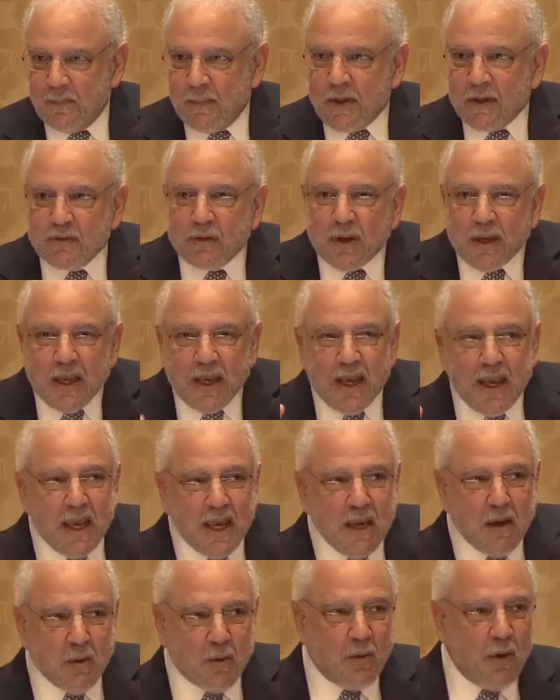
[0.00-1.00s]
So
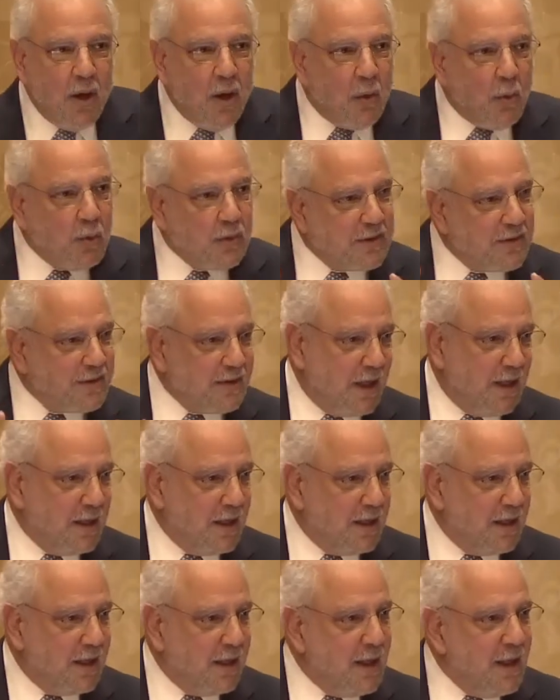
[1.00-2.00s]
he was
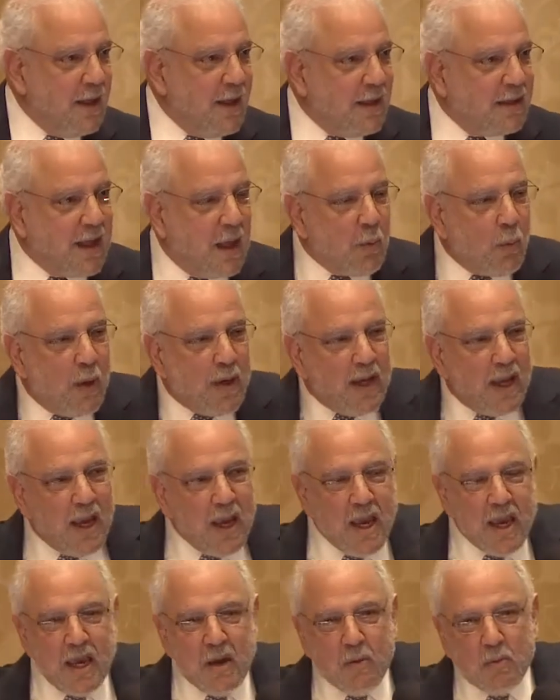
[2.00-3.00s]
saying that when
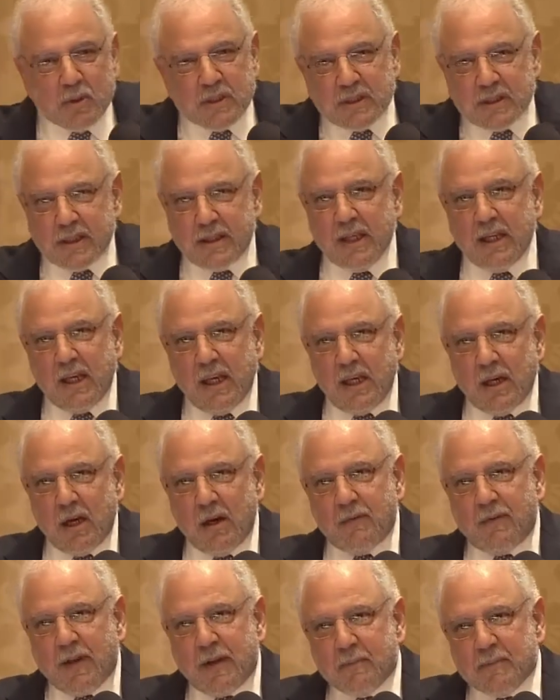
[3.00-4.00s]
he was thinking
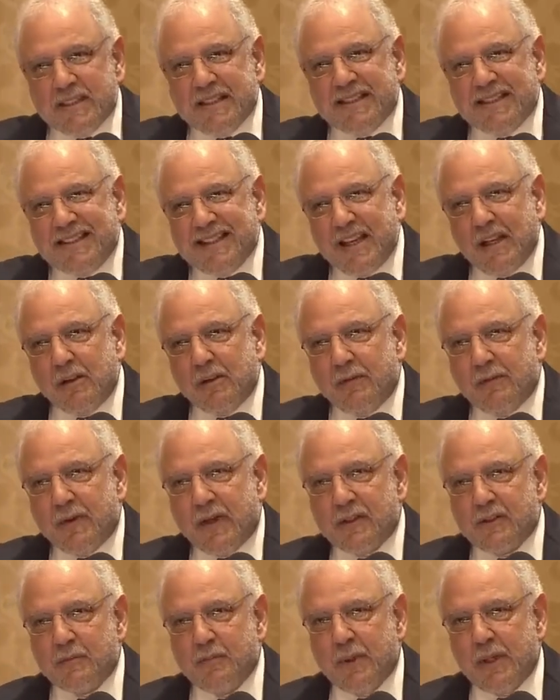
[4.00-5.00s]
of himself
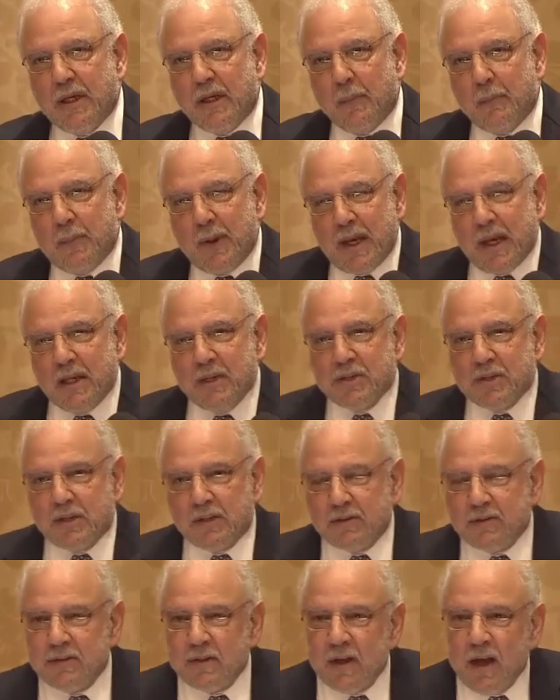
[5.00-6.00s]
as being a
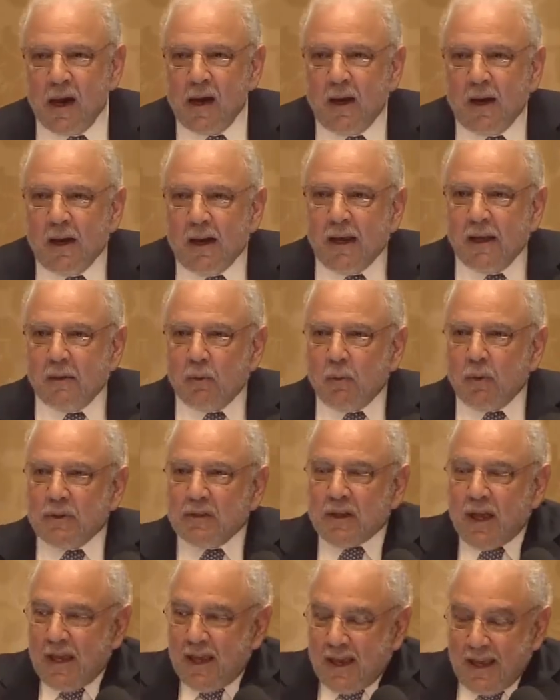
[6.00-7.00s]
patient, it
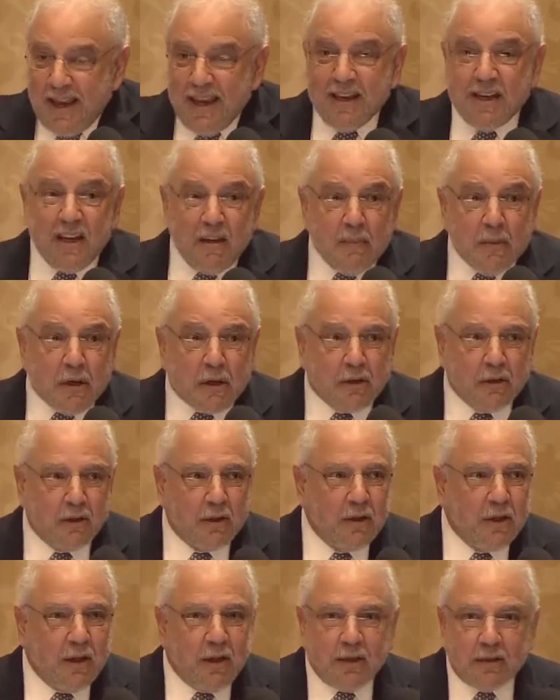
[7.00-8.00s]
was
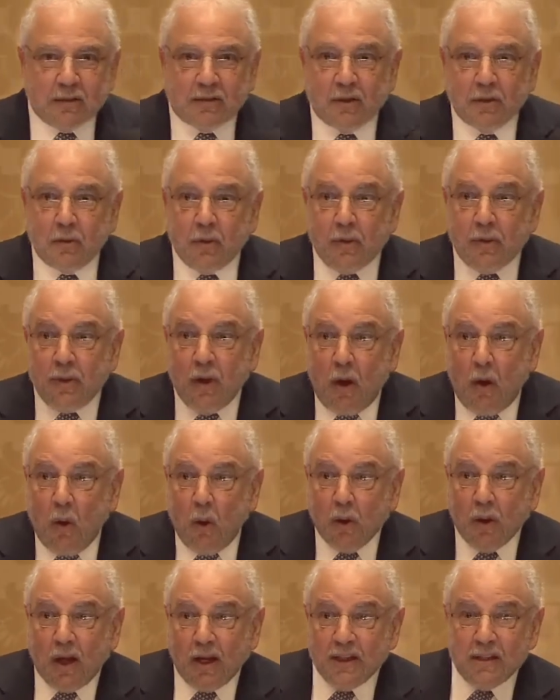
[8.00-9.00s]
inimical to the
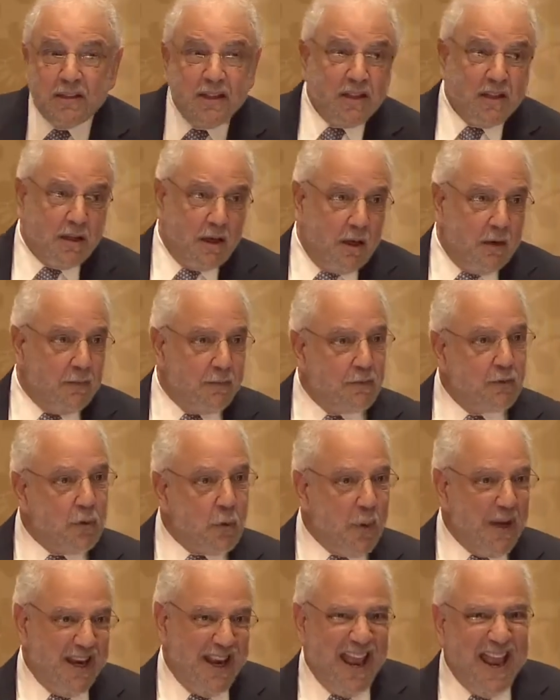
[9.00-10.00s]
whole idea of
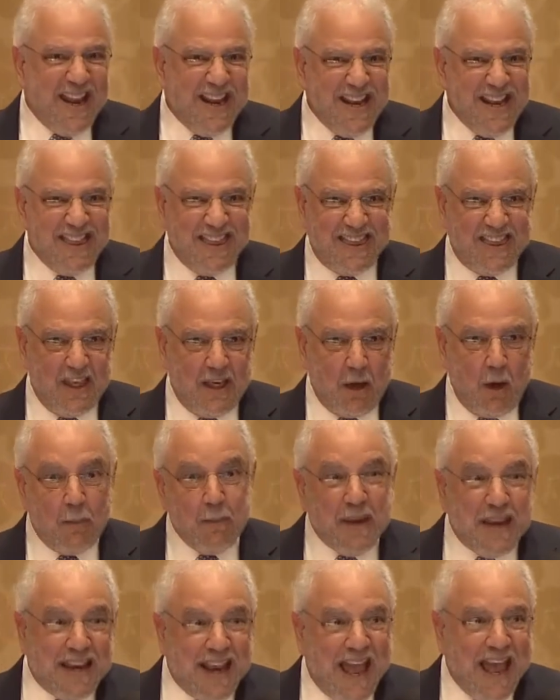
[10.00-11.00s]
doing anything, of
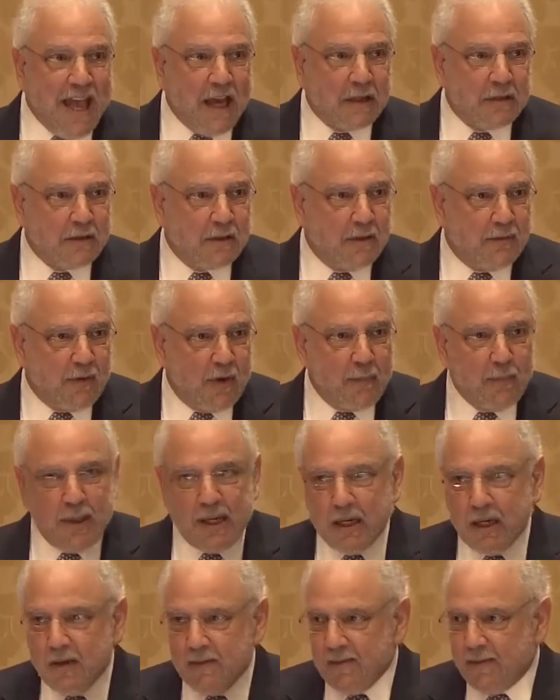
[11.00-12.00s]
being active, of
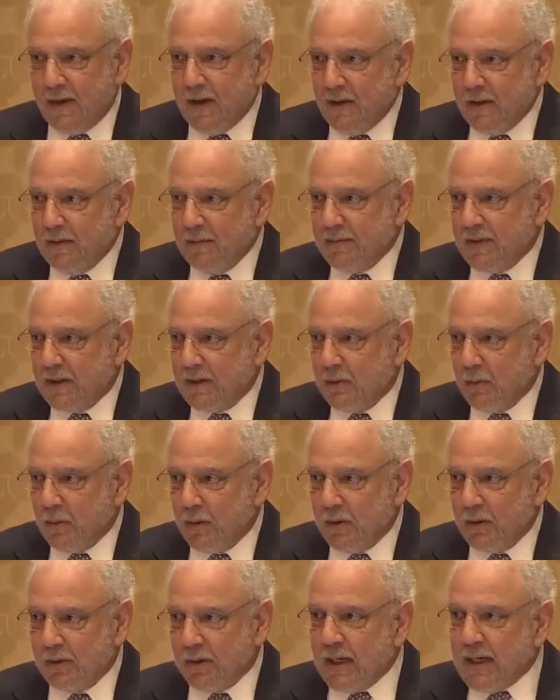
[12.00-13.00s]
being involved in the
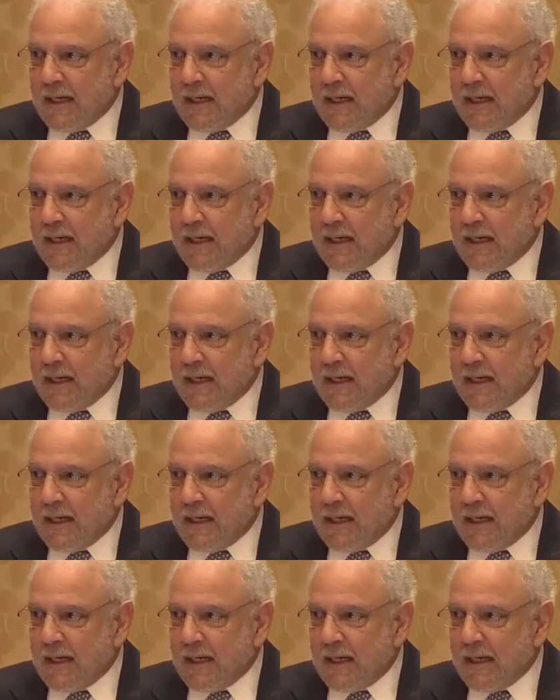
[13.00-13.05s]
world,